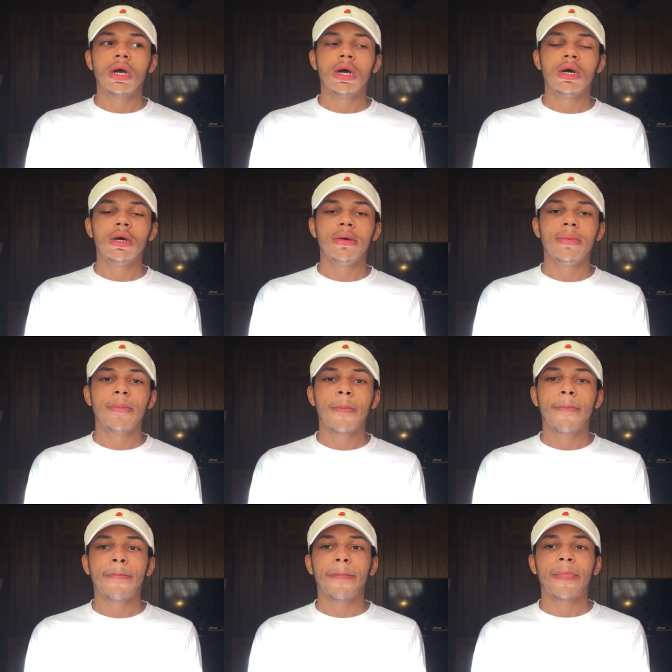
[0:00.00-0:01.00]
and
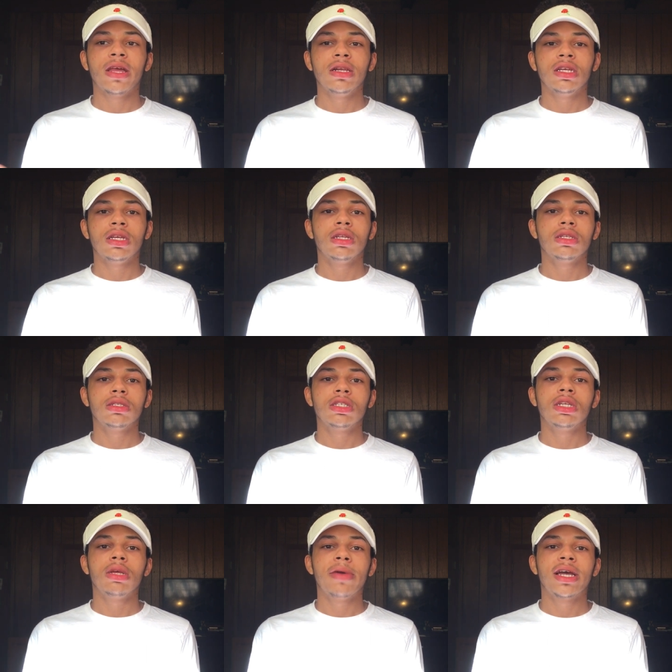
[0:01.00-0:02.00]
then
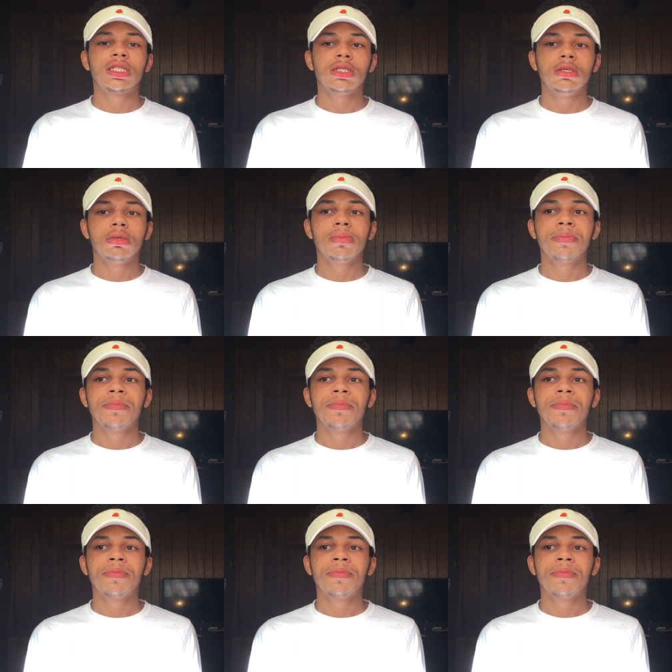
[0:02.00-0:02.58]
send it back to them.